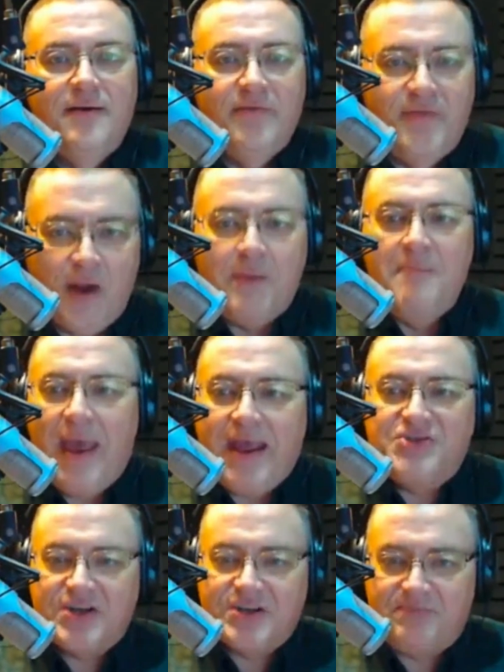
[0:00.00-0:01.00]
There
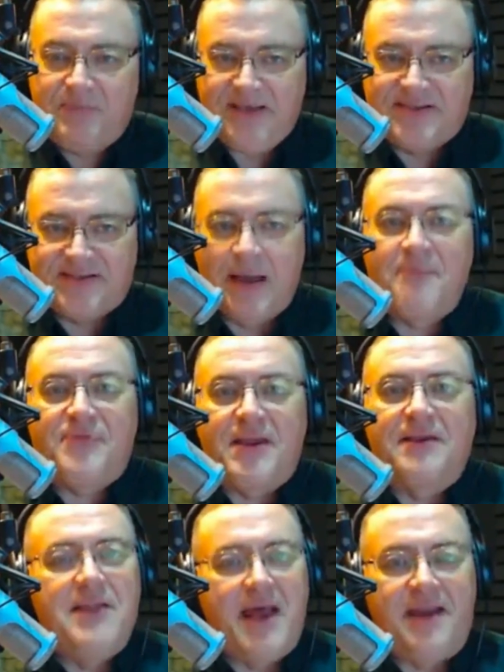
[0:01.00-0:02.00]
may just be
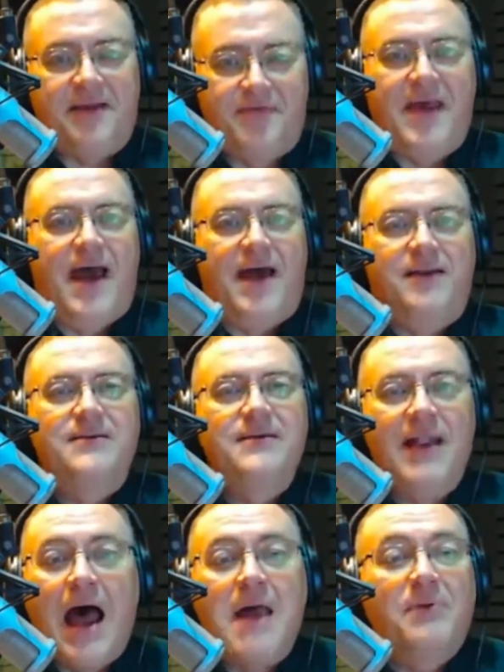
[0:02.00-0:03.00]
something like that.
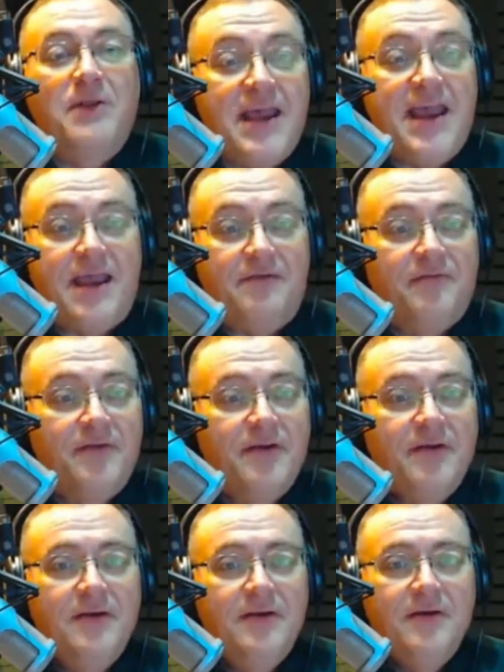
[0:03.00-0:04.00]
And I believe,
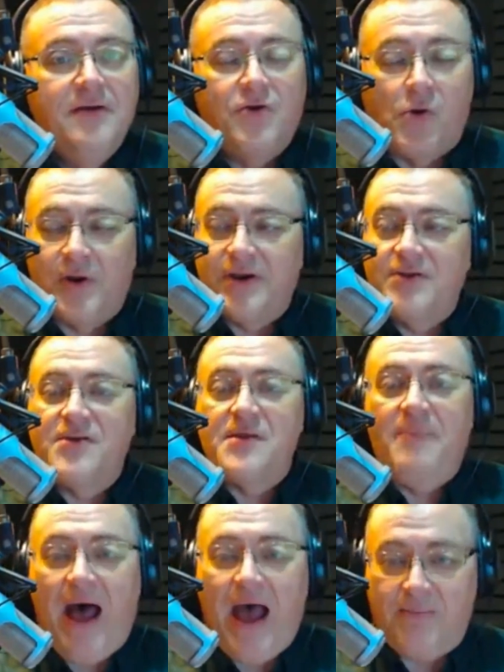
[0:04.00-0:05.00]
according to
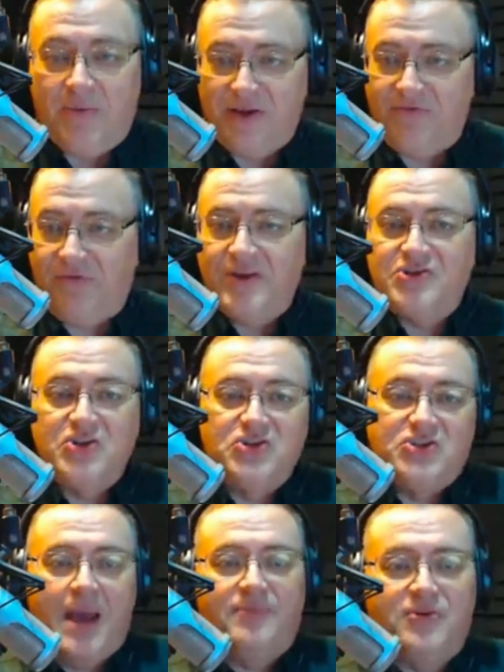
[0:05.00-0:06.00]
the Bible, Ephesians
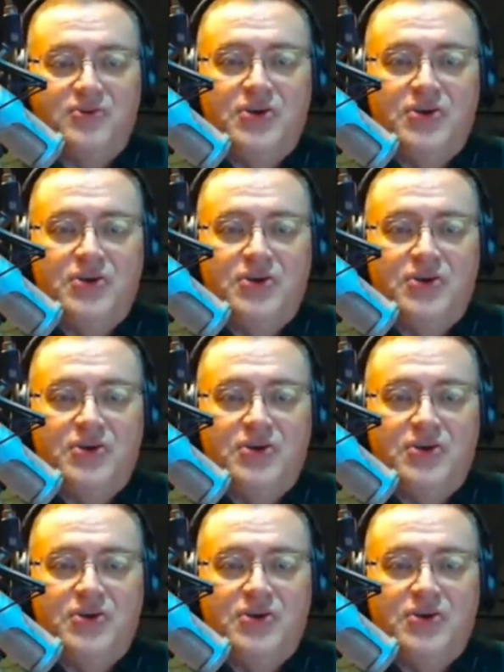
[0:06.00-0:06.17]
chapter